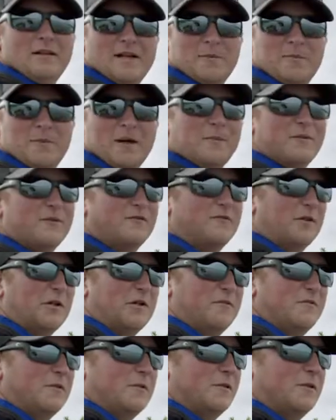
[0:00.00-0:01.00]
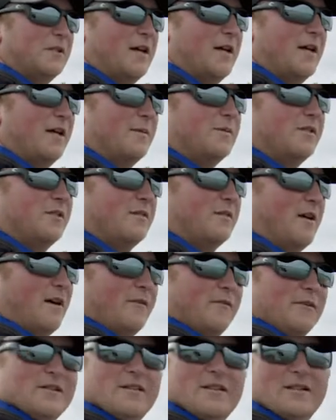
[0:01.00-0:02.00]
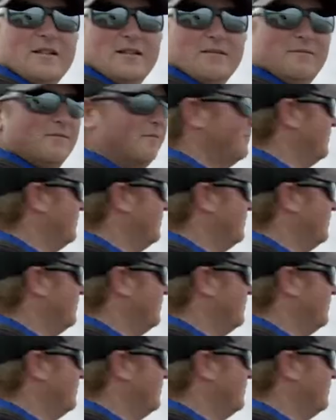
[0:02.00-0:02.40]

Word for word: Lake Pepin very few times and obviously